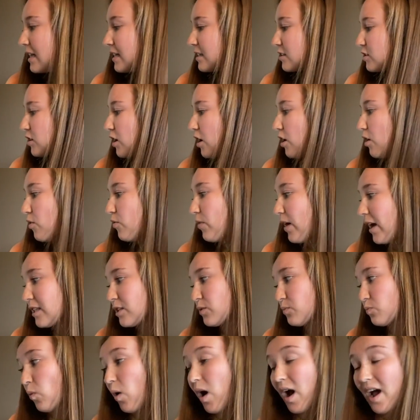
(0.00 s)
So
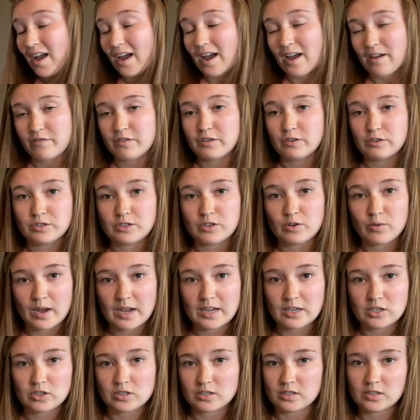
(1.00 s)
that's why I feel so
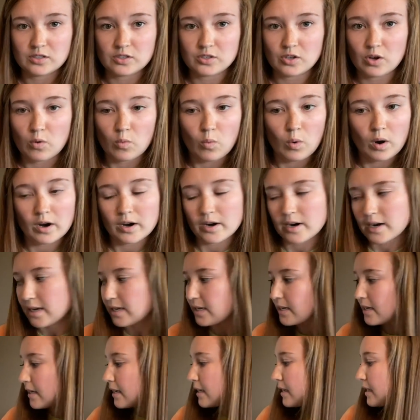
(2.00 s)
anxious and so
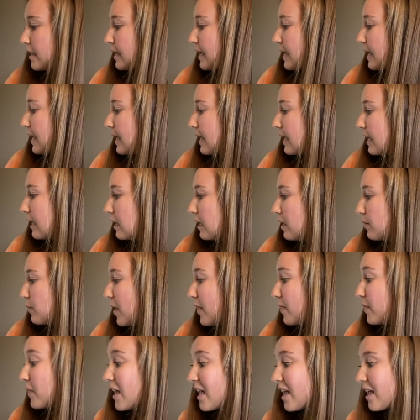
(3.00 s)
worried.
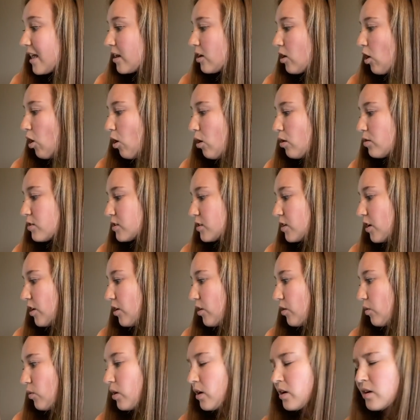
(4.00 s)
And then
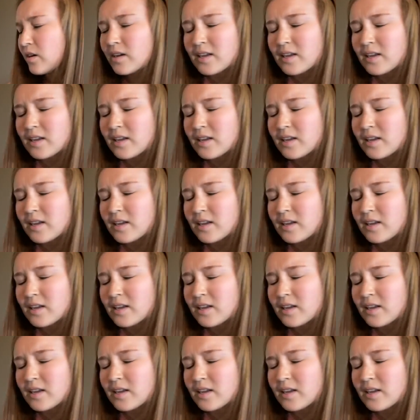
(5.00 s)
also,